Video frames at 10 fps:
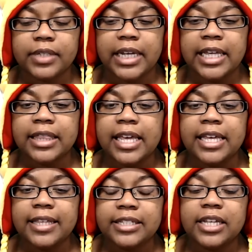it,
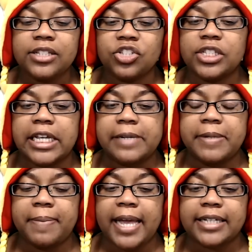it it does just take
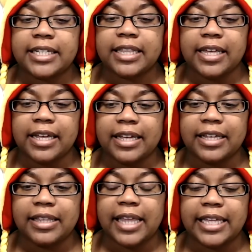me back to the
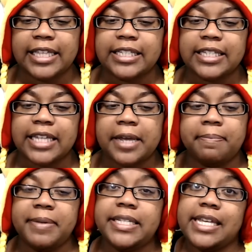like this is like a
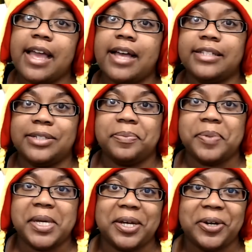BTS to
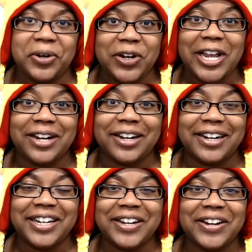being a creator,
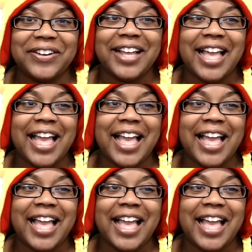you know,